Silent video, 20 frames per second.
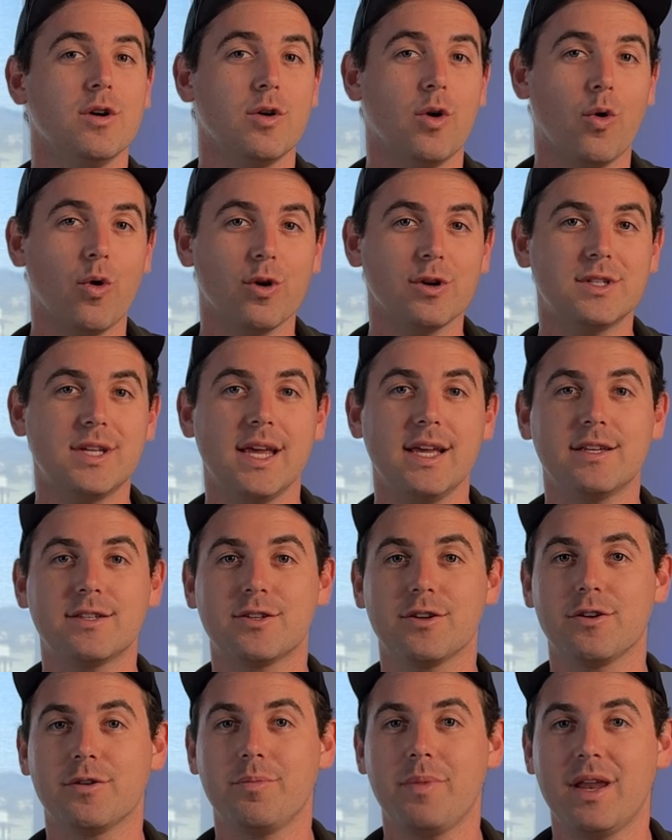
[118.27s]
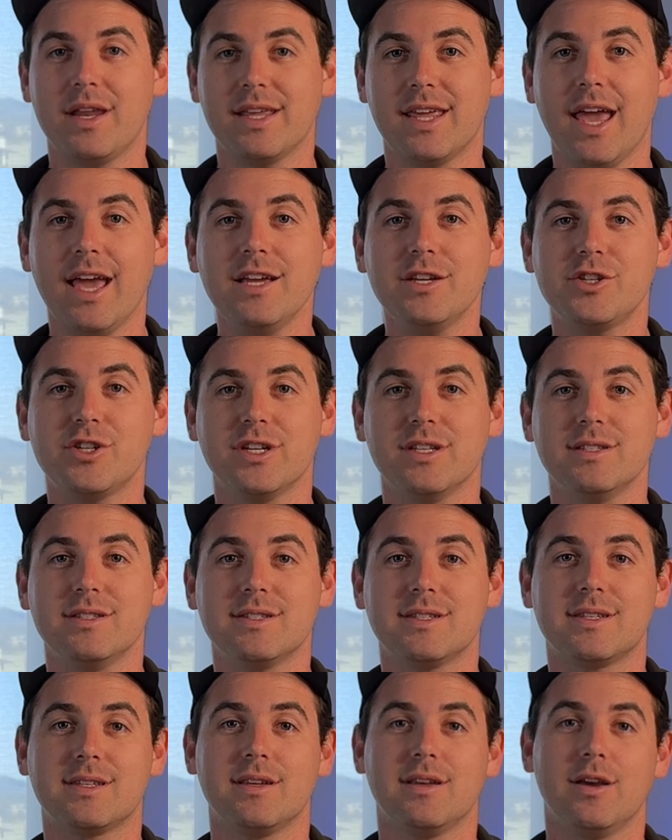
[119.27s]
or take certain
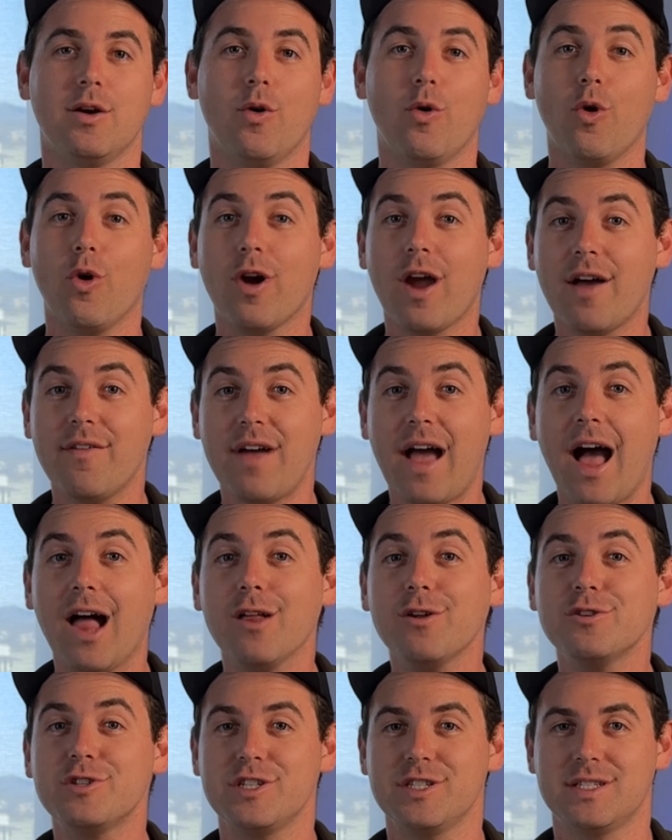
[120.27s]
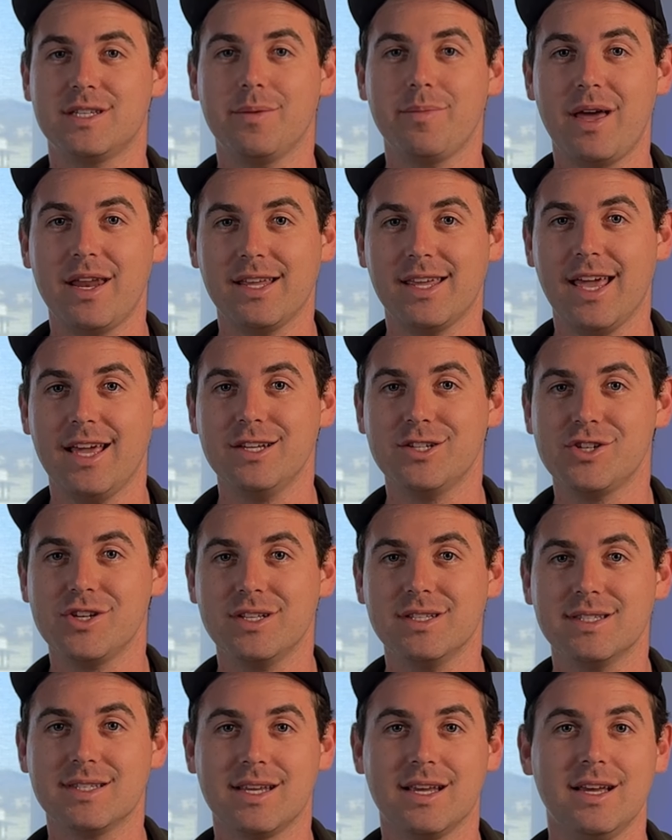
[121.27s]
medications or have allergies to
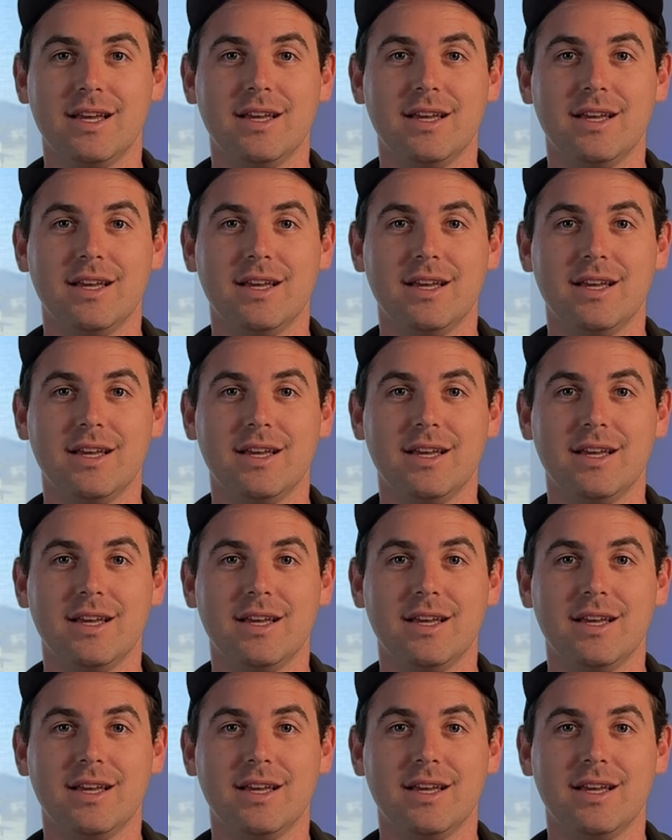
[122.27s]
medications